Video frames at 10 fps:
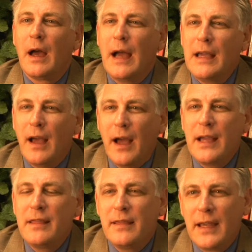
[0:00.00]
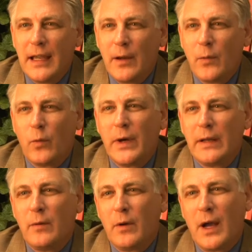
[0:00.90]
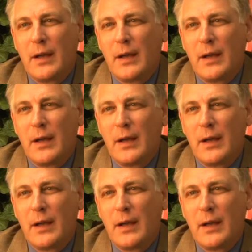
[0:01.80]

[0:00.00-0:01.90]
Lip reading: I think when